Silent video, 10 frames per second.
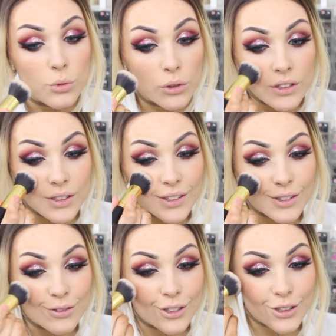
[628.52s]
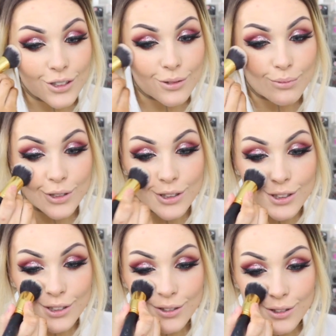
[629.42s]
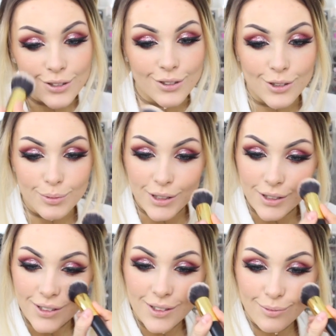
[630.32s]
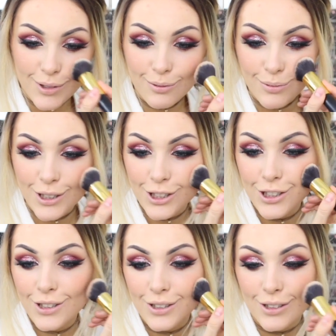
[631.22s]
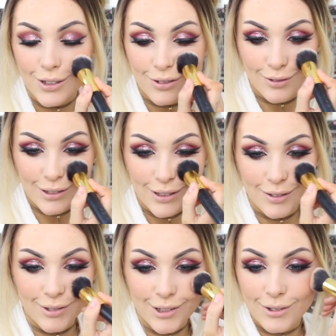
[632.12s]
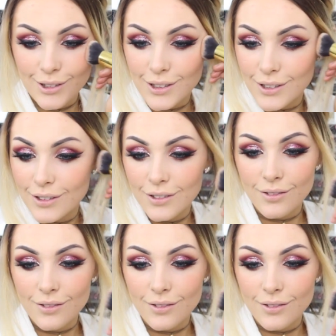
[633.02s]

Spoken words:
was the wrong brush to use because it's made my cheeks look really rosy.